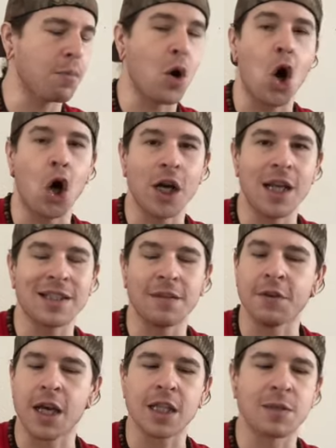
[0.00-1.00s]
parties,
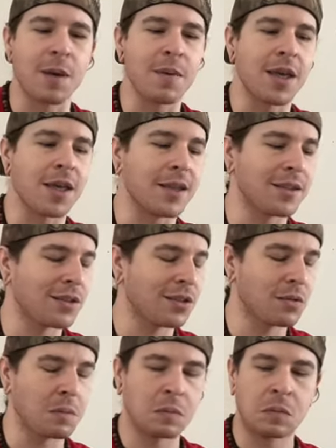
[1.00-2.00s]
events. Maybe
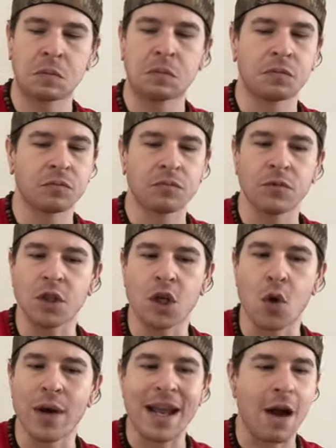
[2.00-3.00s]
it's
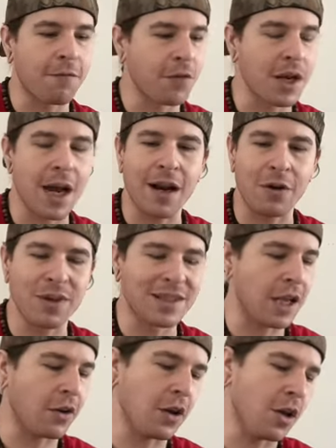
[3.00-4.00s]
going out for the night. I don't
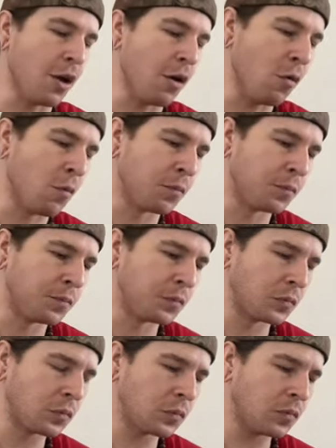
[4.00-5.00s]
exactly know.
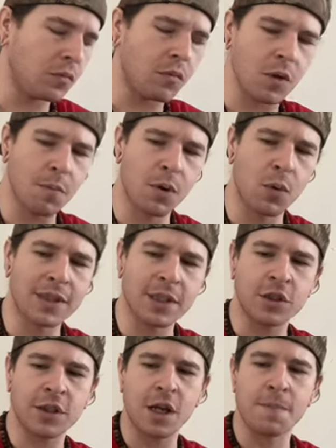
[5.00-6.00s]
But what's
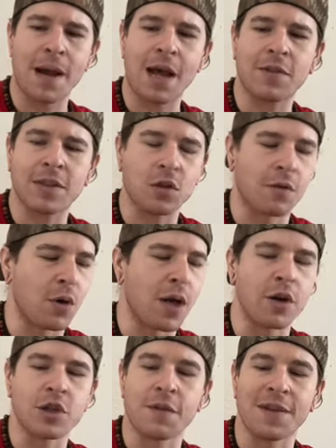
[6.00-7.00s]
interesting about this overall
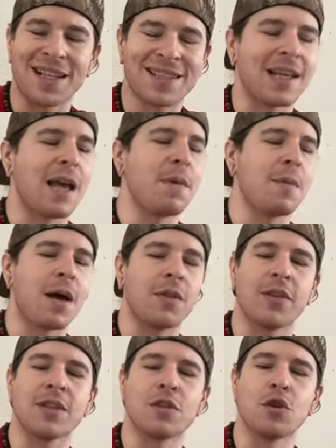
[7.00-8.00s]
energy of excitement
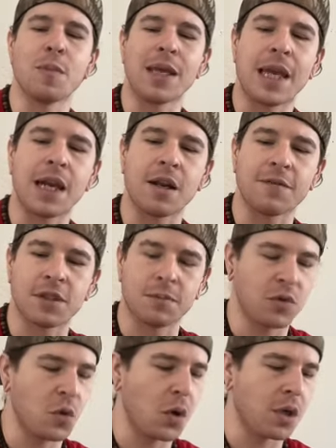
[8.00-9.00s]
about this new beginning of
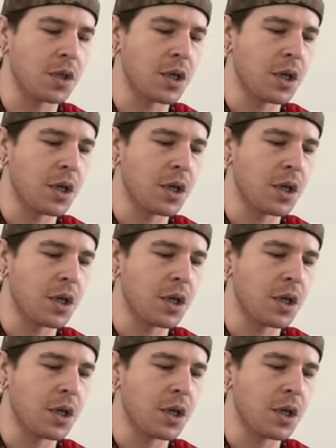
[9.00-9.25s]
some sort,